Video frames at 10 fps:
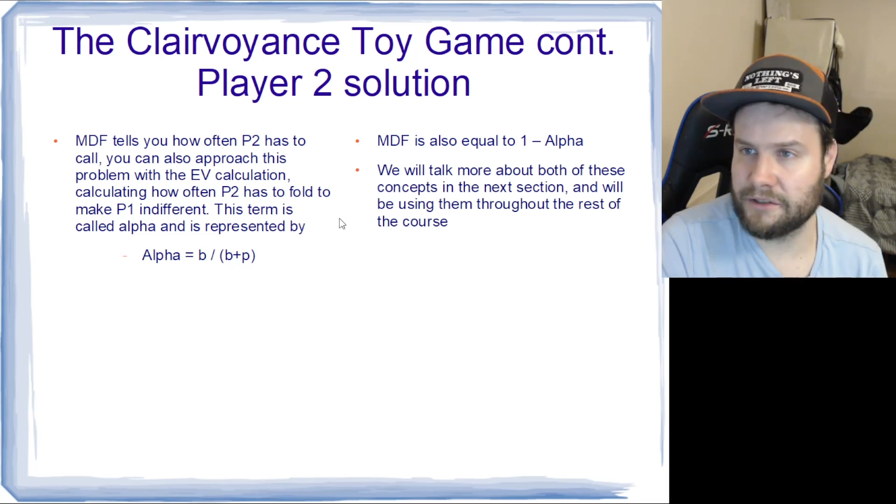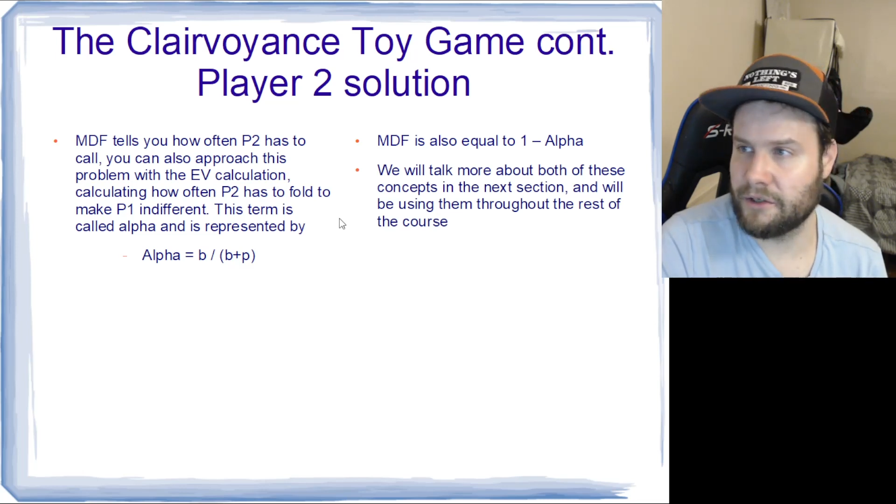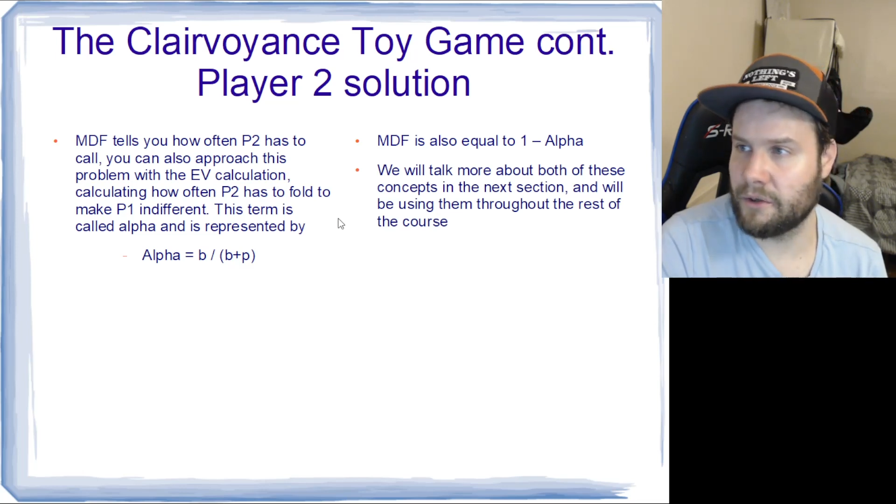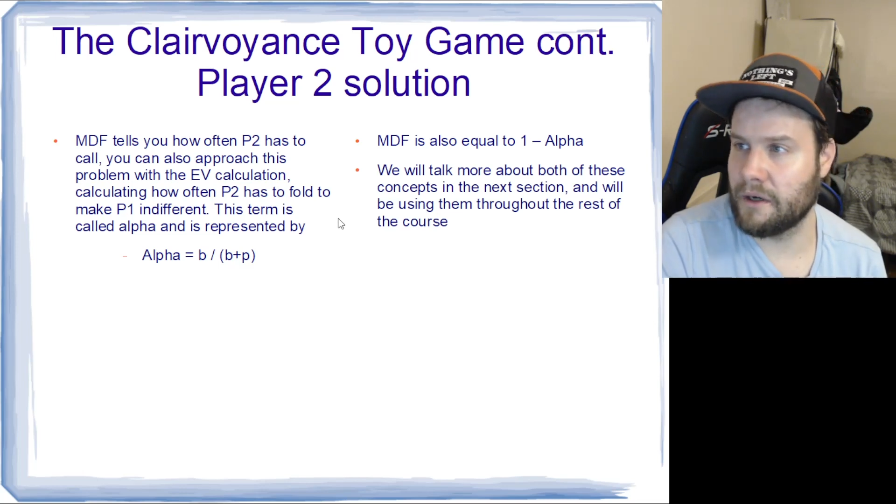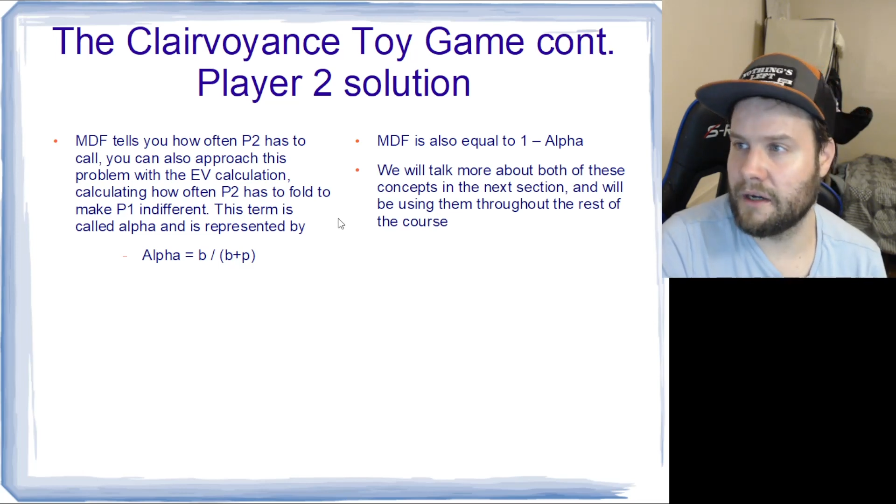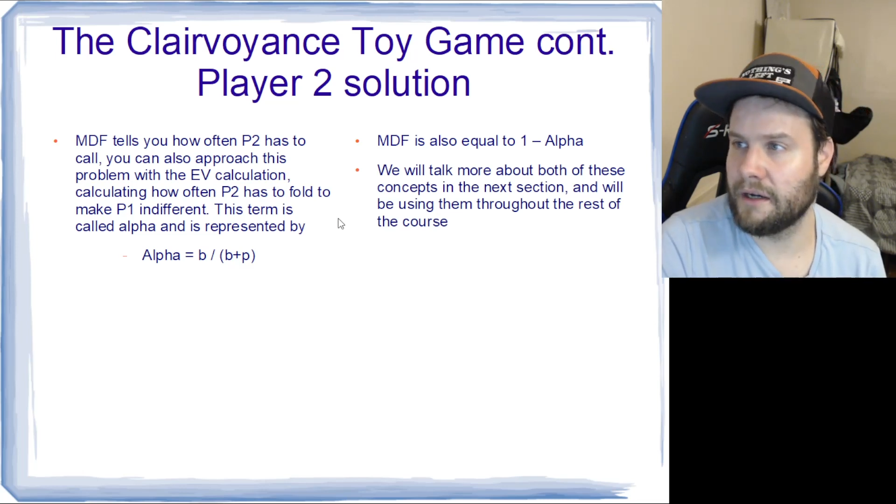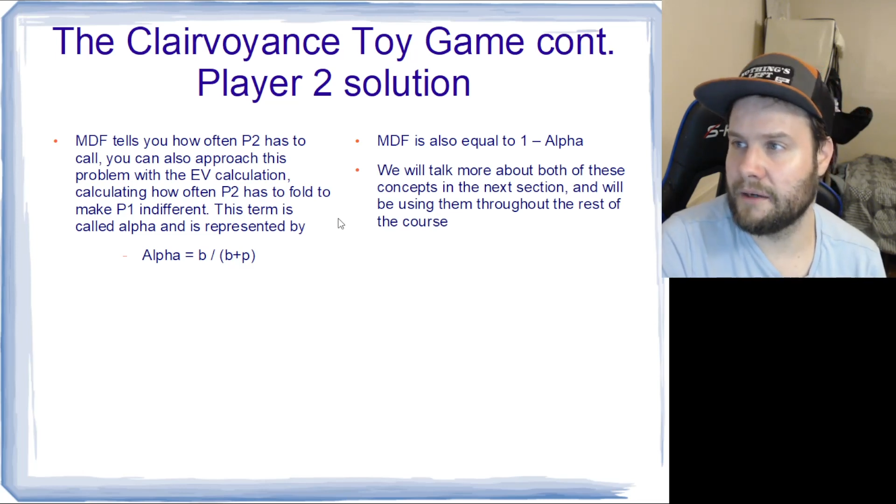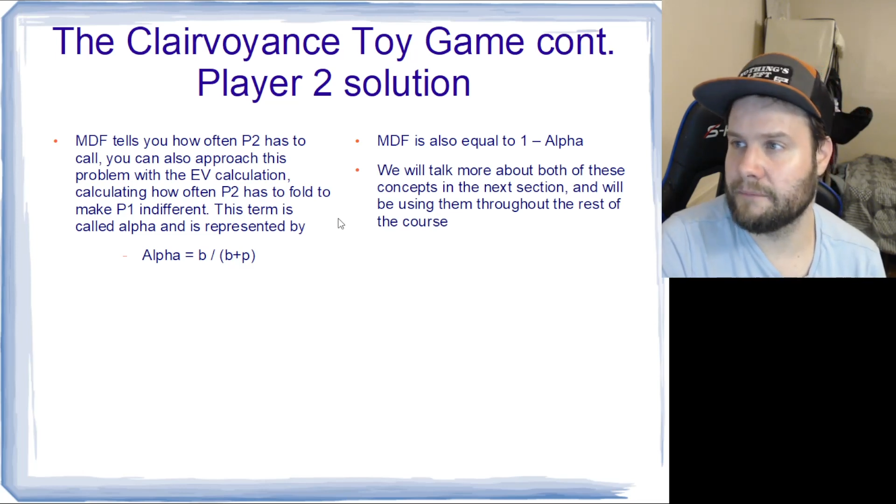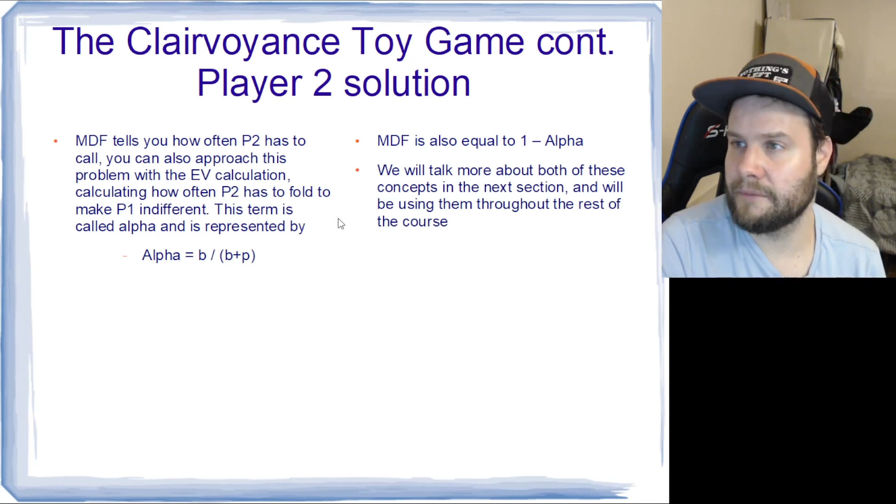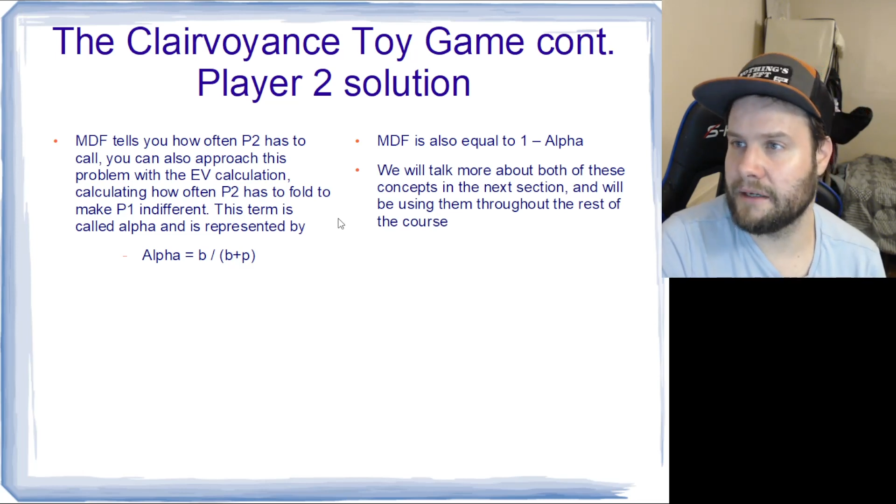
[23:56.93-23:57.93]

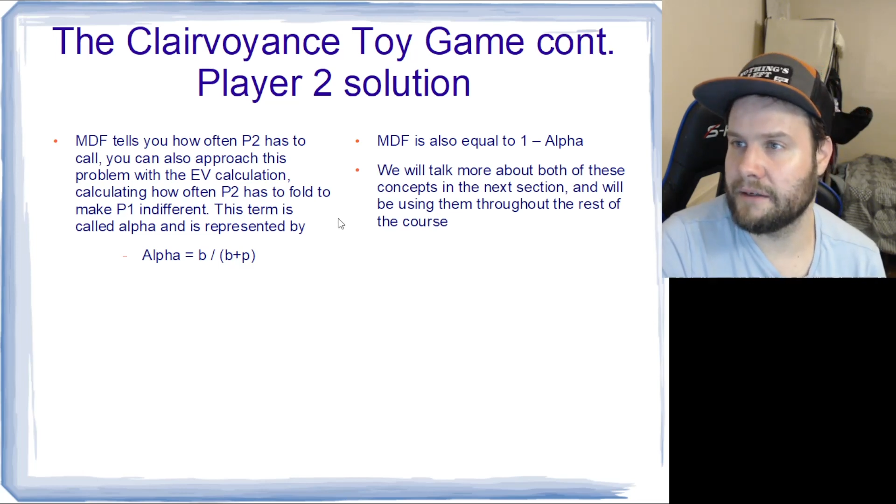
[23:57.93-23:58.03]
know.